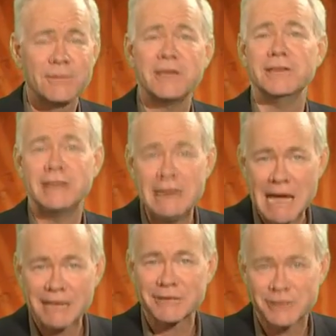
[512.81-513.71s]
in the
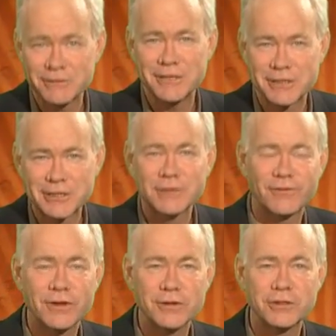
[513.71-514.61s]
not too distant
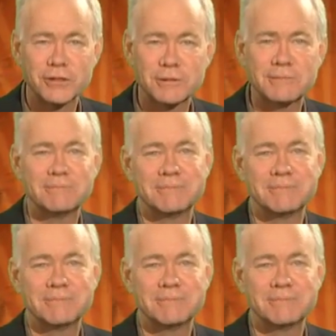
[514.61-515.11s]
future.